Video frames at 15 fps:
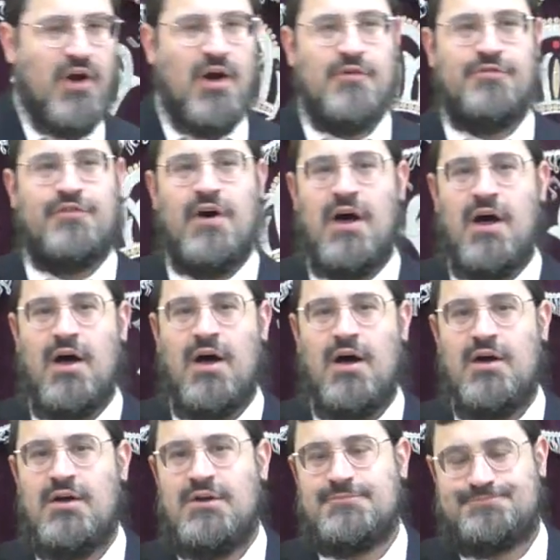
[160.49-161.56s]

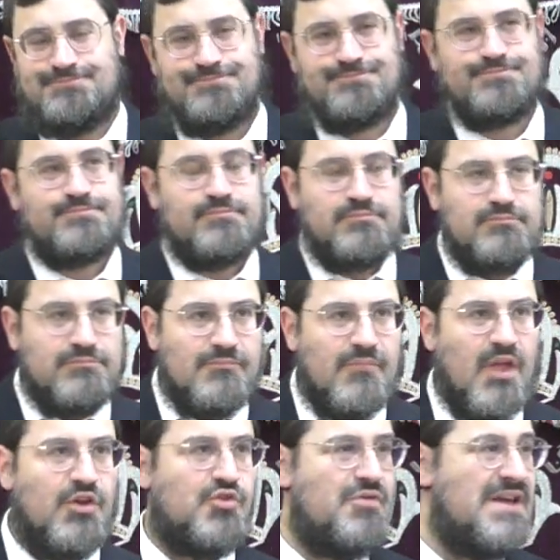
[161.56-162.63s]
Kriyas
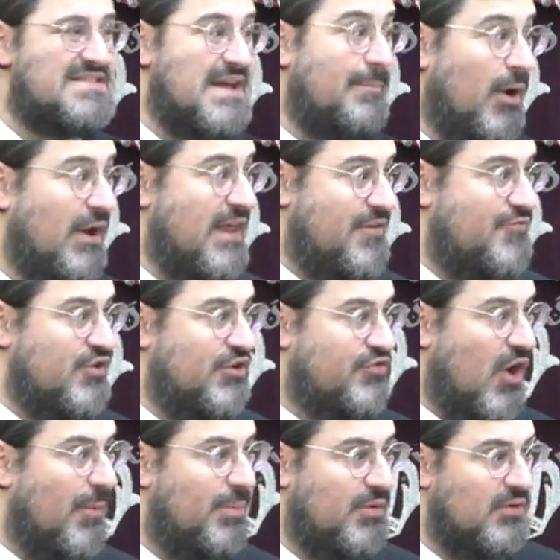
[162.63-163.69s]
HaMolek, for
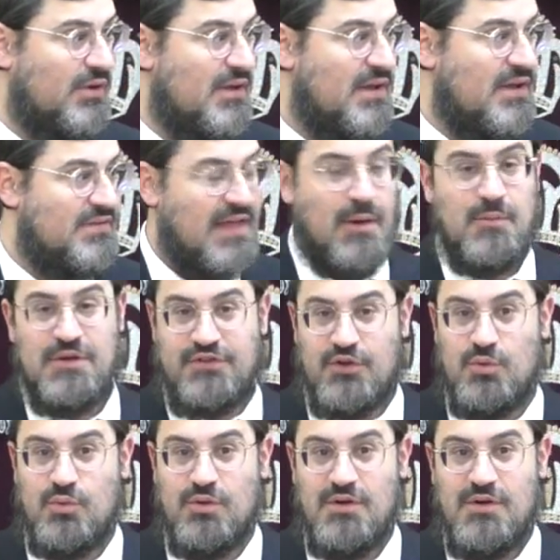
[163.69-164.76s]
example, that we
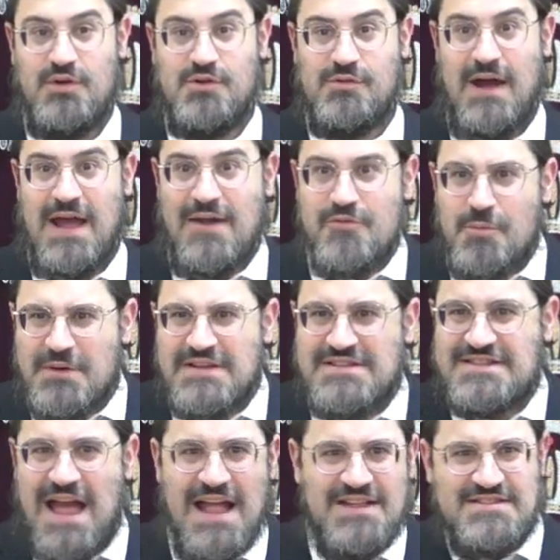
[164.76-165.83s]
do. Right? Everybody
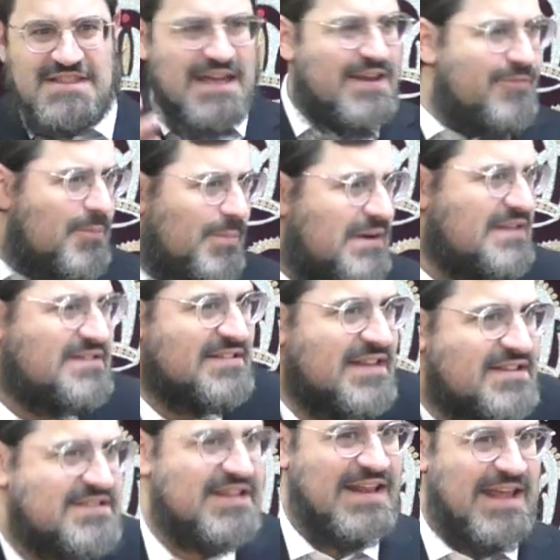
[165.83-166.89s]
stands there, everybody's
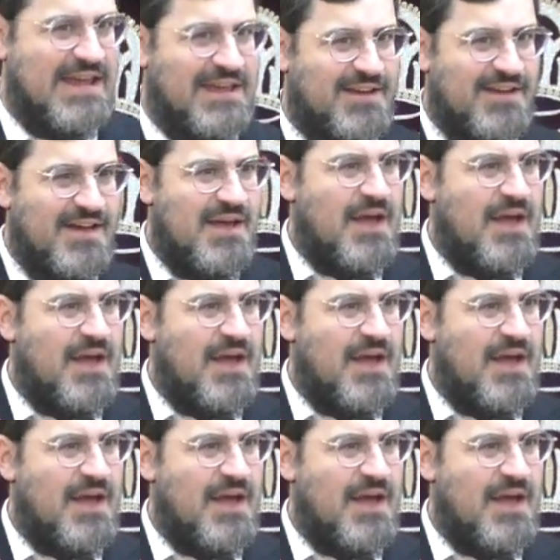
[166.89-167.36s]
listening,